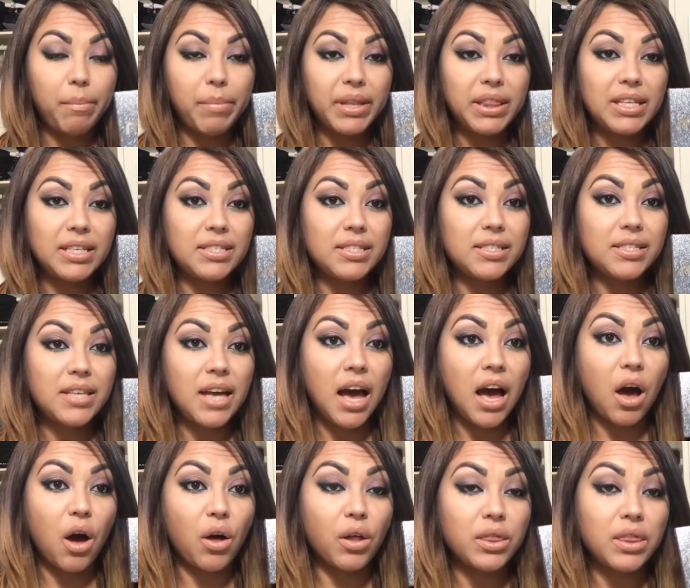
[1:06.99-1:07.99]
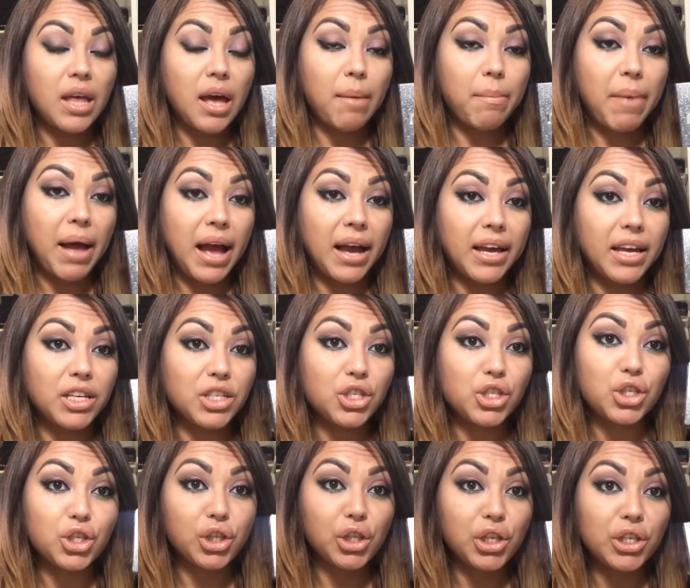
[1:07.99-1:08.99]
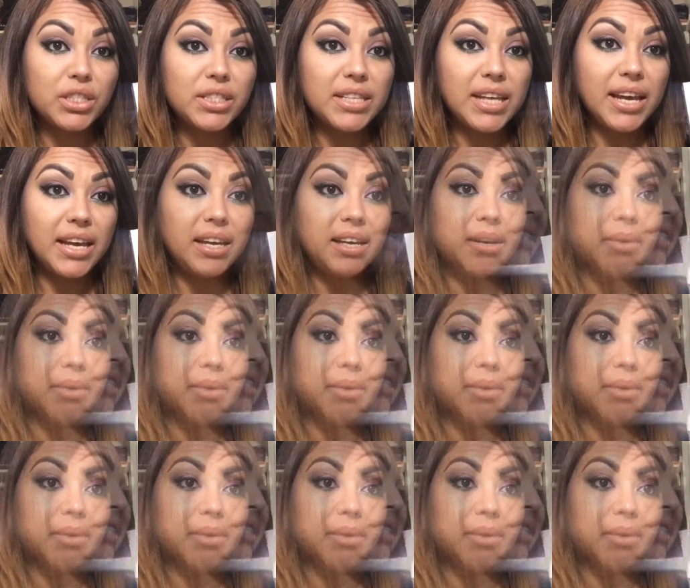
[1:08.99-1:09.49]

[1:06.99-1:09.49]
but this is how the package looks like.